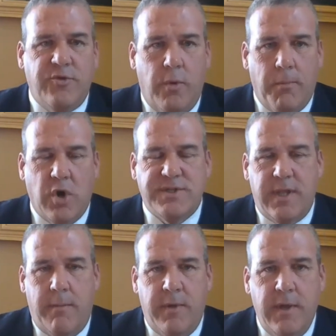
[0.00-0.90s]
to immerse
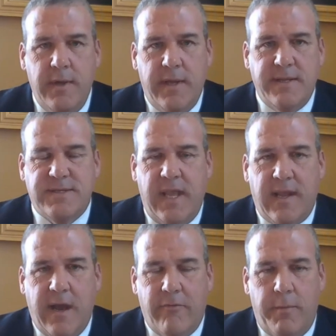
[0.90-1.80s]
them in
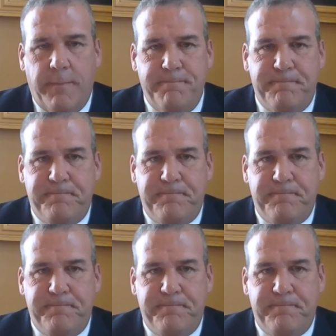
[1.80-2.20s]
state government.